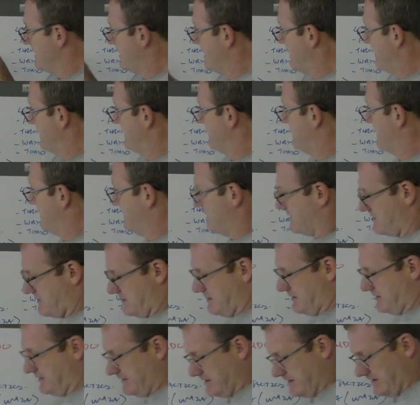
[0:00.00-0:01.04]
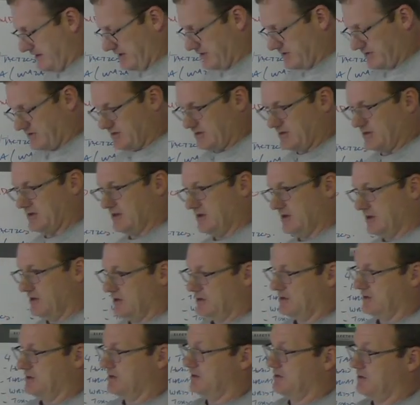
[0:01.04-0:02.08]
down things in lists,
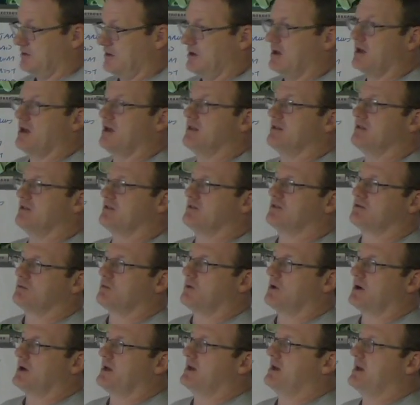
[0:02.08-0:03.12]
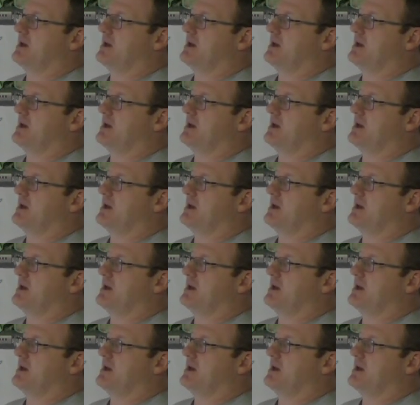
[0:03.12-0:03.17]
and this is why